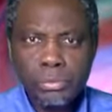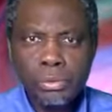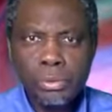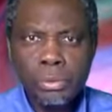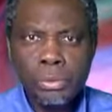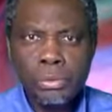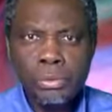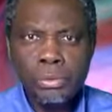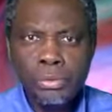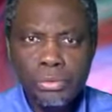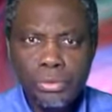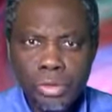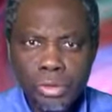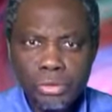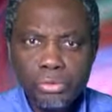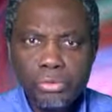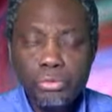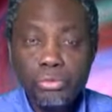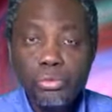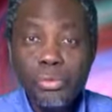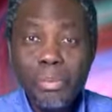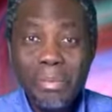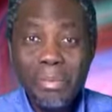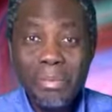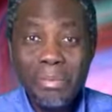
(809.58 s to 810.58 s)
not
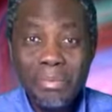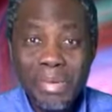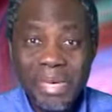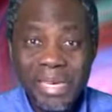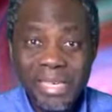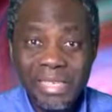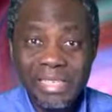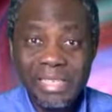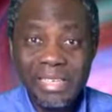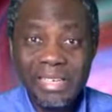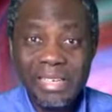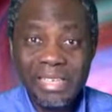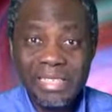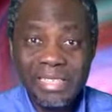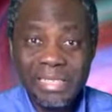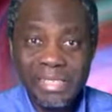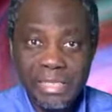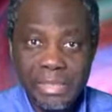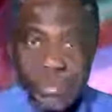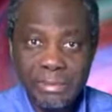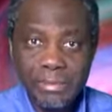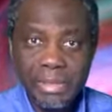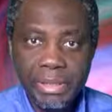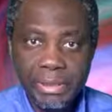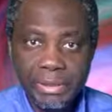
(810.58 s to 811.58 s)
to make an
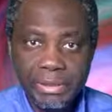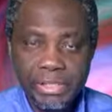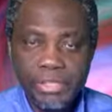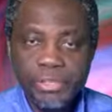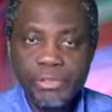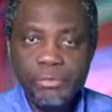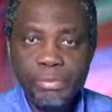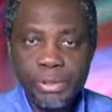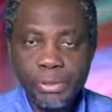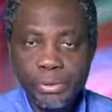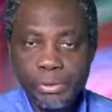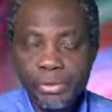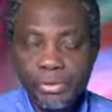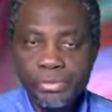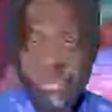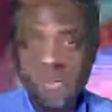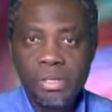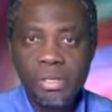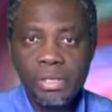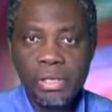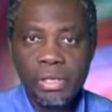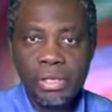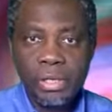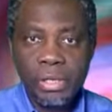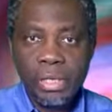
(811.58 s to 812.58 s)
image is
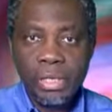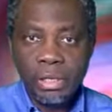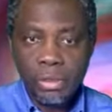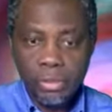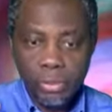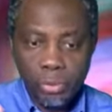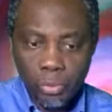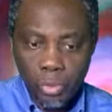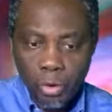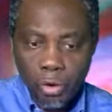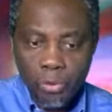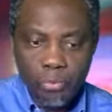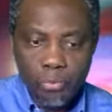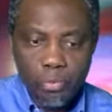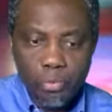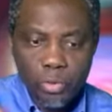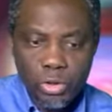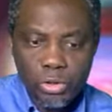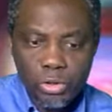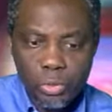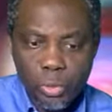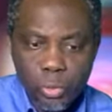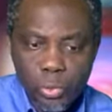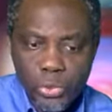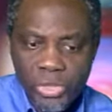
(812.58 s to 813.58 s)
because of
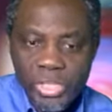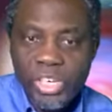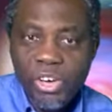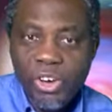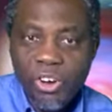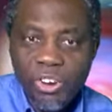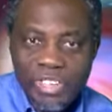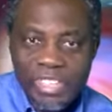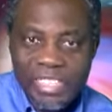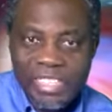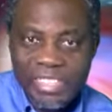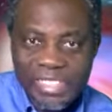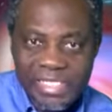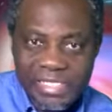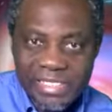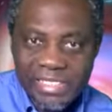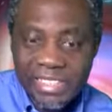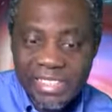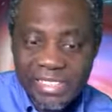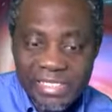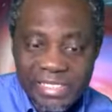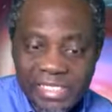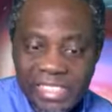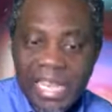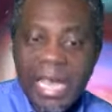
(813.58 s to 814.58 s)
what we
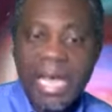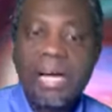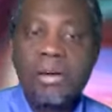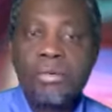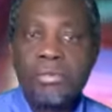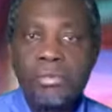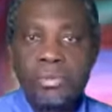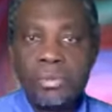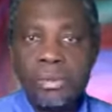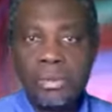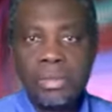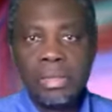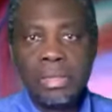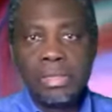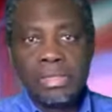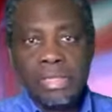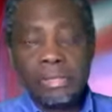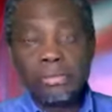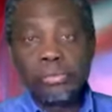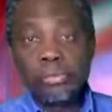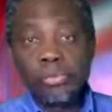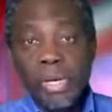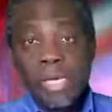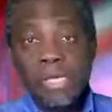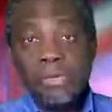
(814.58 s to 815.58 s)
understand now,
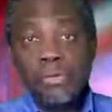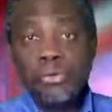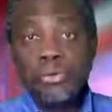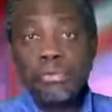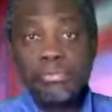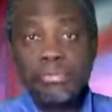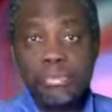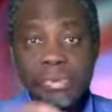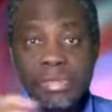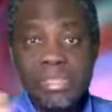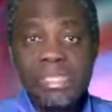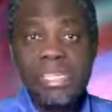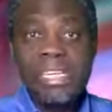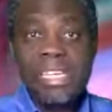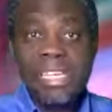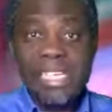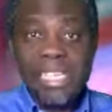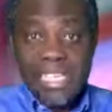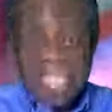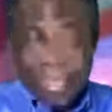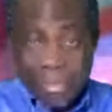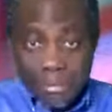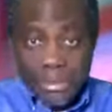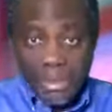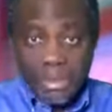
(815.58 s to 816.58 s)
that when you put the
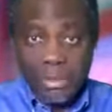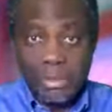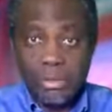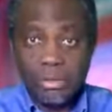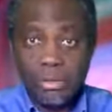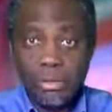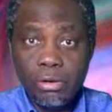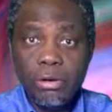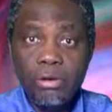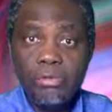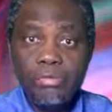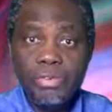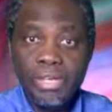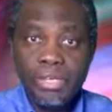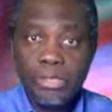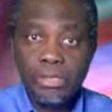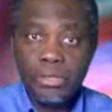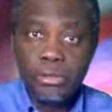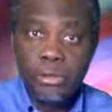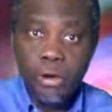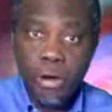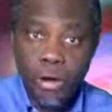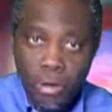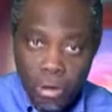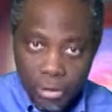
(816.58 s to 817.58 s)
image of a
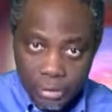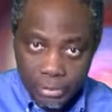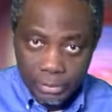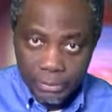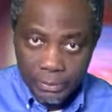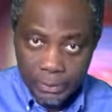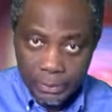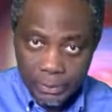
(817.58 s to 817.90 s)
god